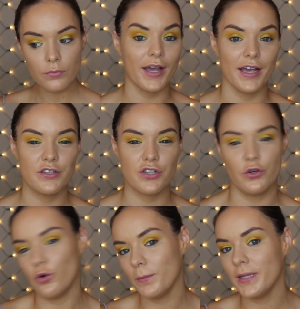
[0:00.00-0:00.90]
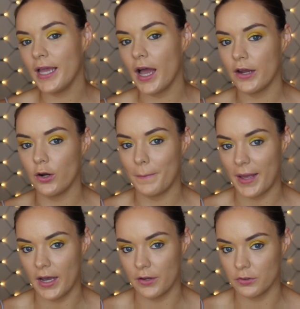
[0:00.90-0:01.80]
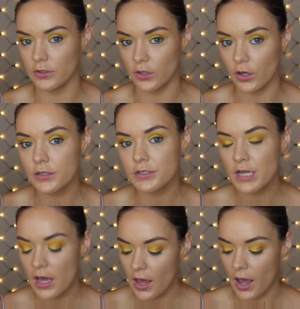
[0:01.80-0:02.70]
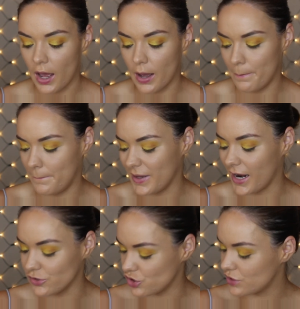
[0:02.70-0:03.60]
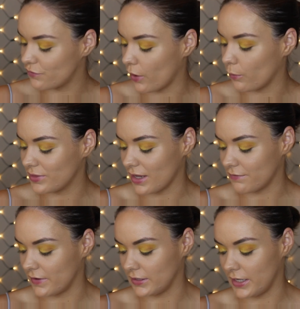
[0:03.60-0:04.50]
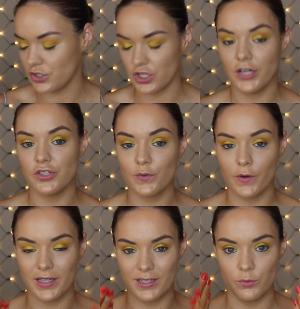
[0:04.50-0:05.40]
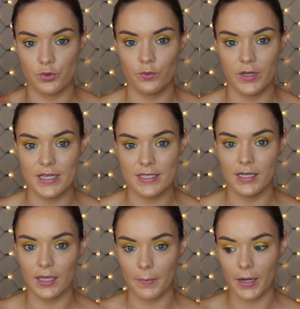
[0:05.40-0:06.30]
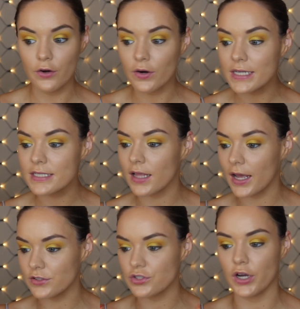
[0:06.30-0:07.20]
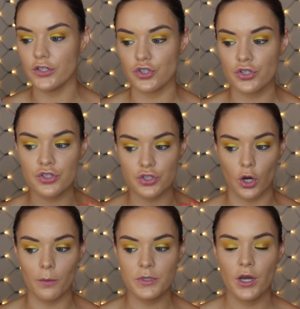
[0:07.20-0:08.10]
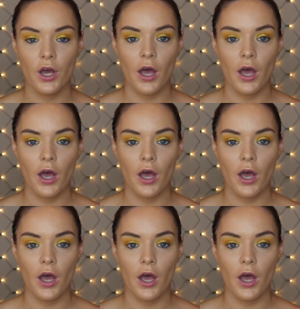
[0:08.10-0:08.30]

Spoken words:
Okay, so normally I don't powder a lot, but I just felt with that foundation, I just felt like it was already sitting in my crease line, so I just stopped